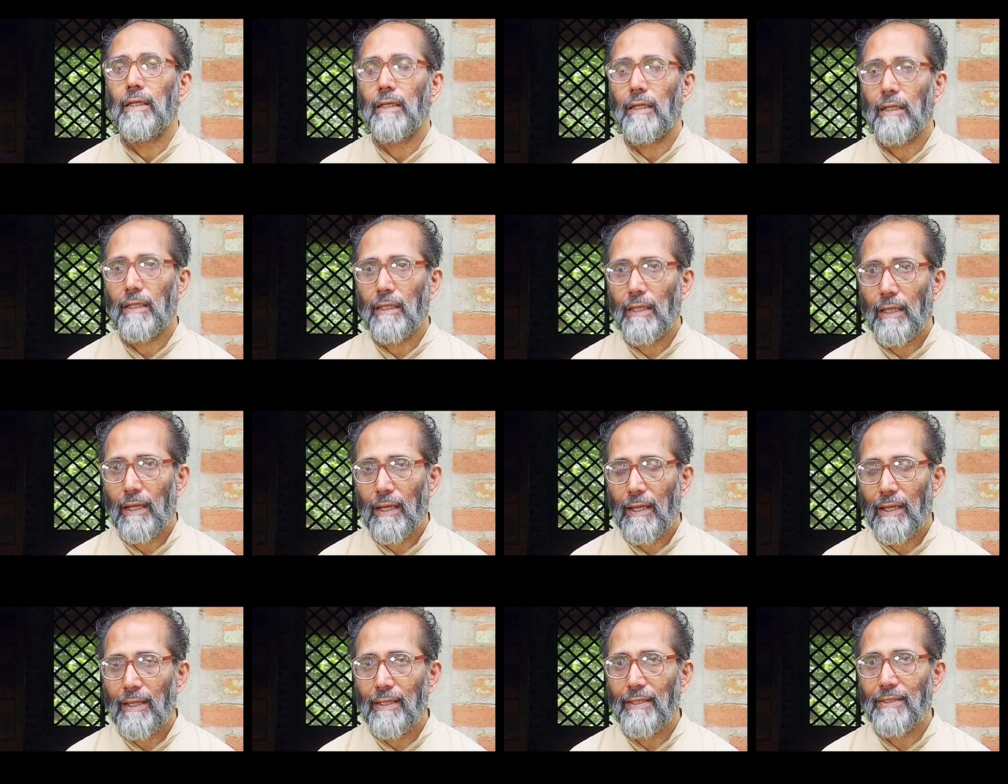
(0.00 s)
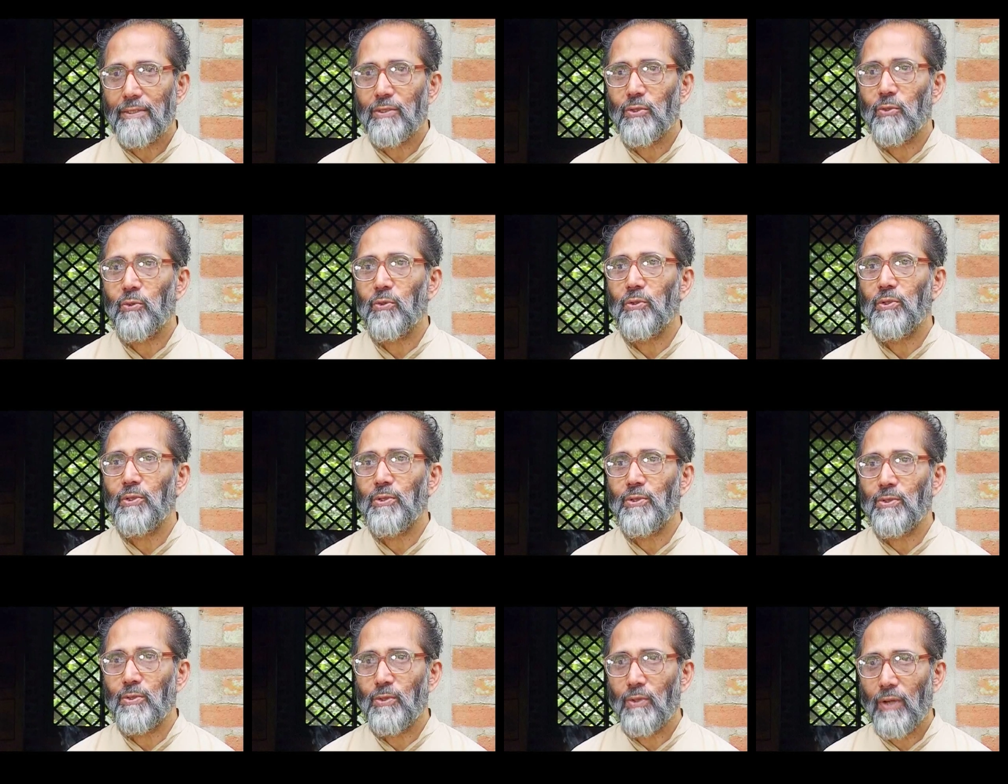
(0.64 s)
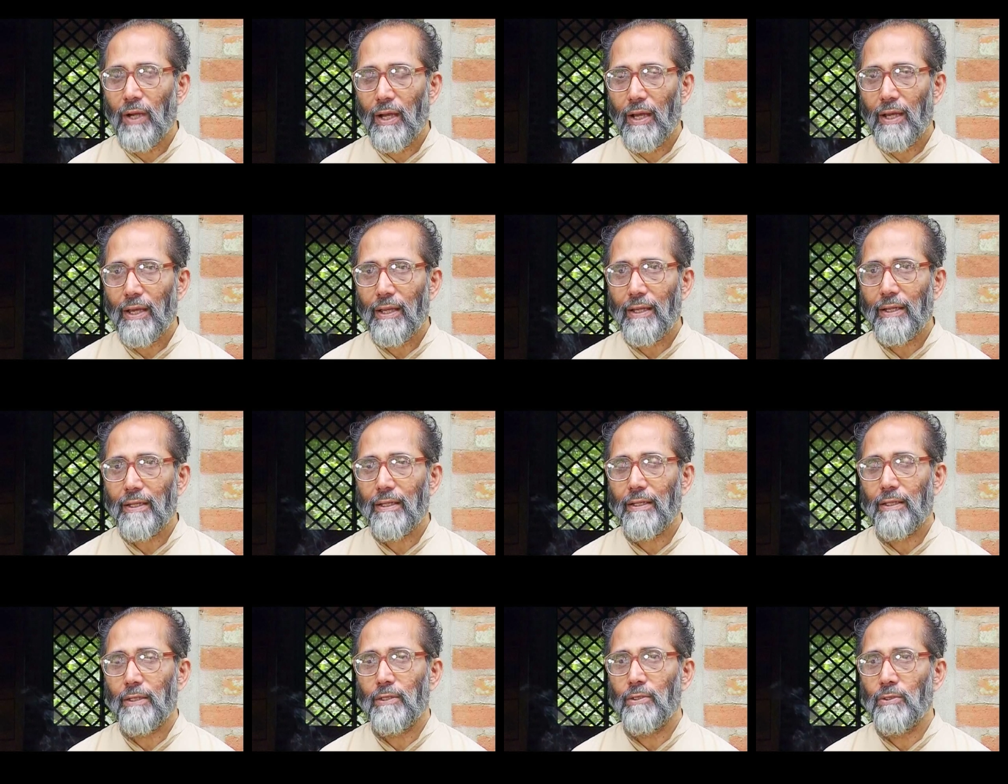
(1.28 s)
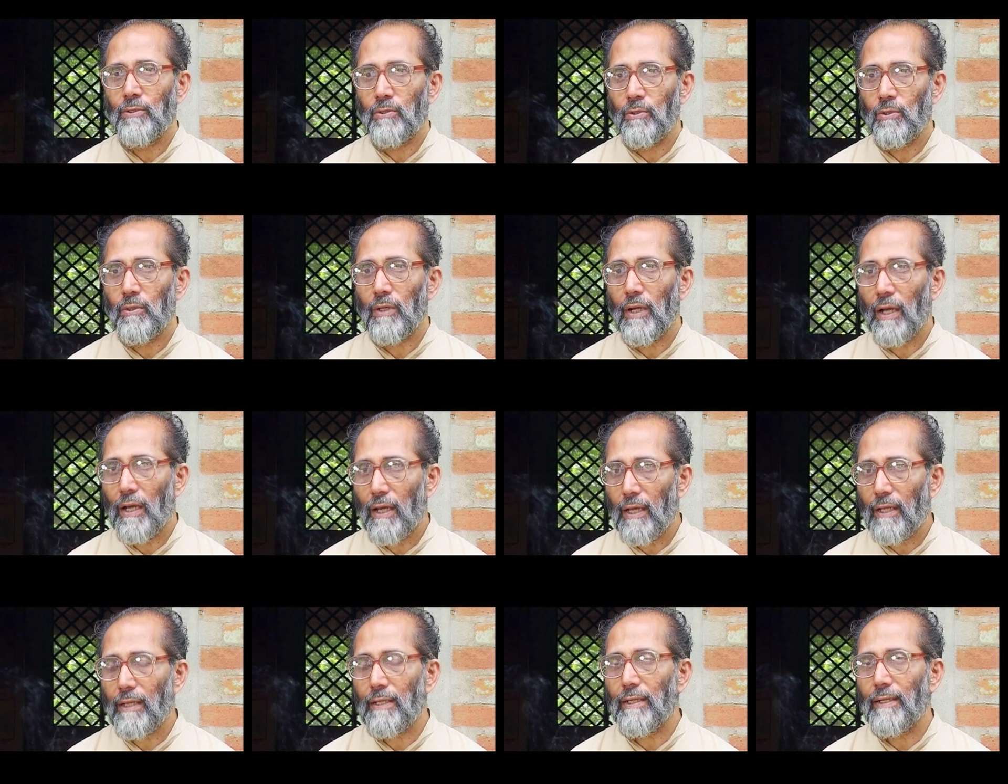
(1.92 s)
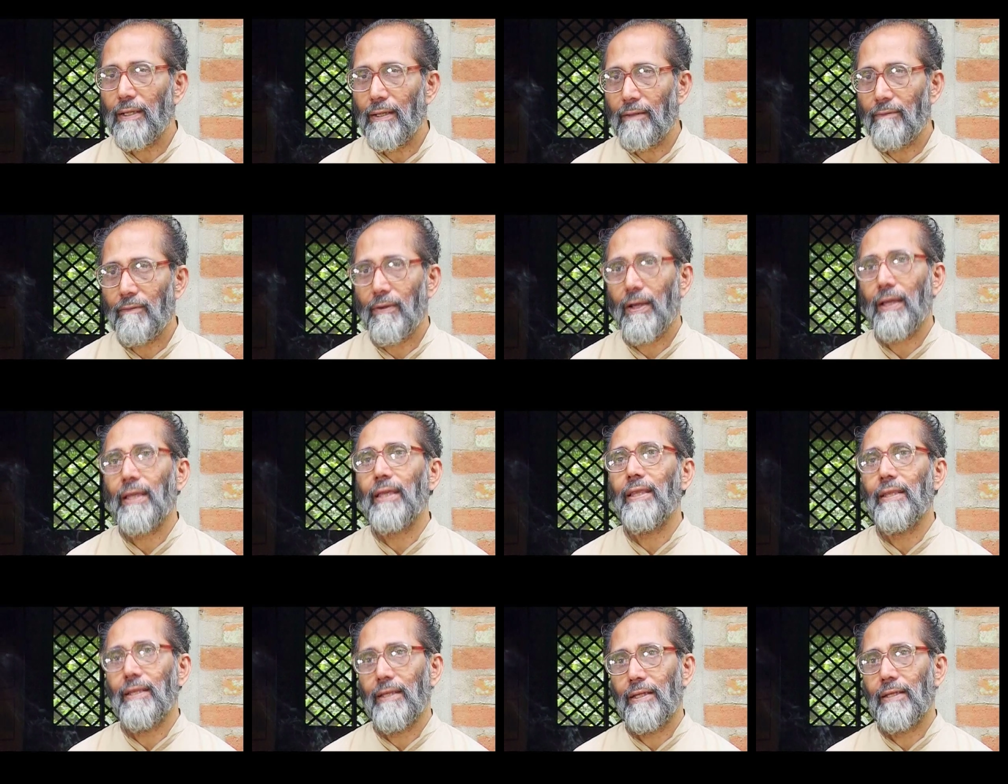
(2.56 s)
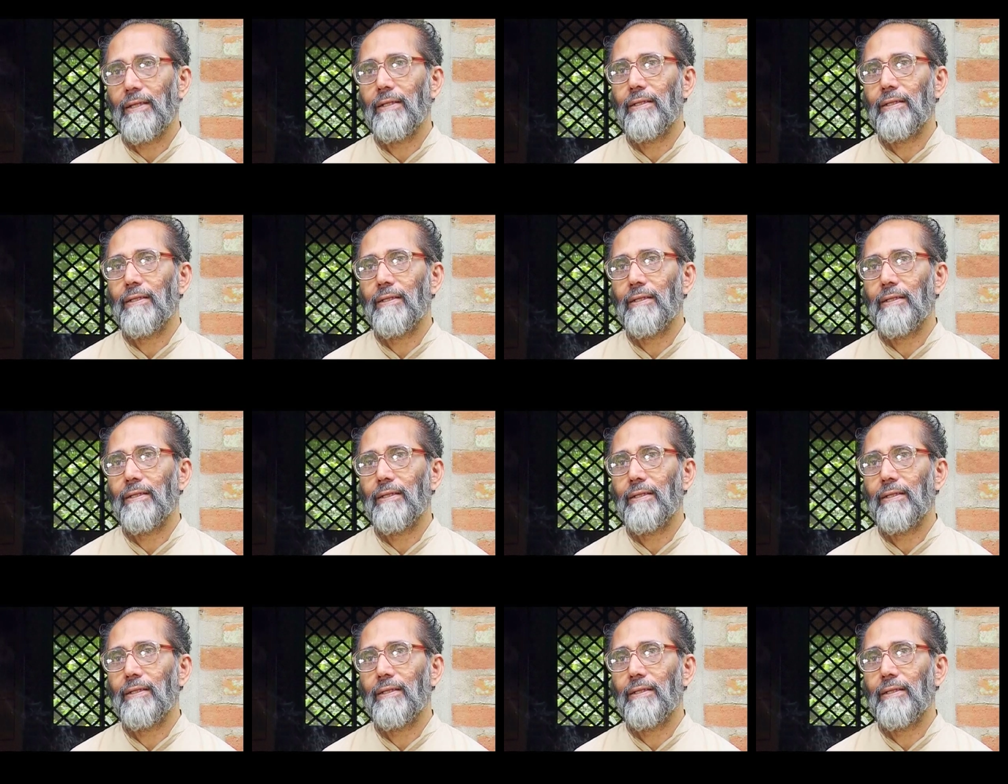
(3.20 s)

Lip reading: realize who you are divine.